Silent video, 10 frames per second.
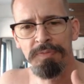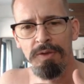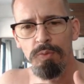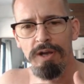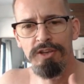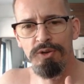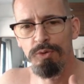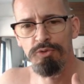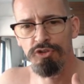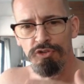where
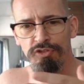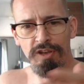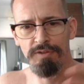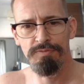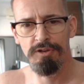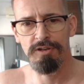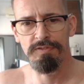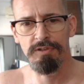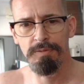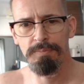you'll just sit in front
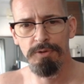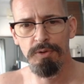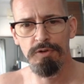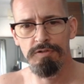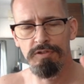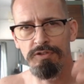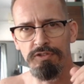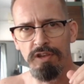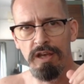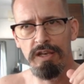of a computer and
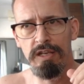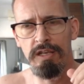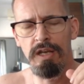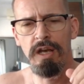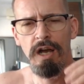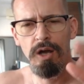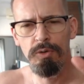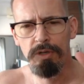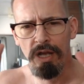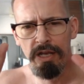say,
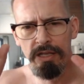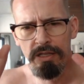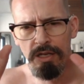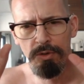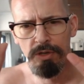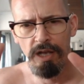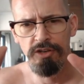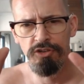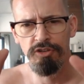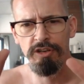okay, the
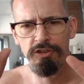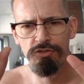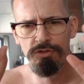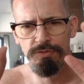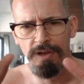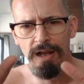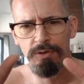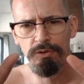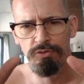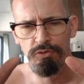location is
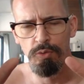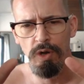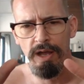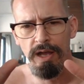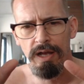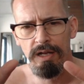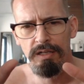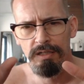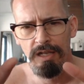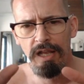Trafalgar
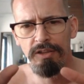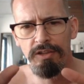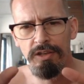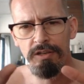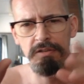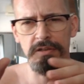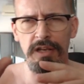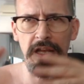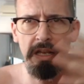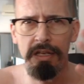Square, London
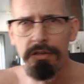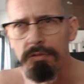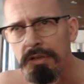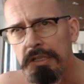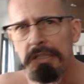in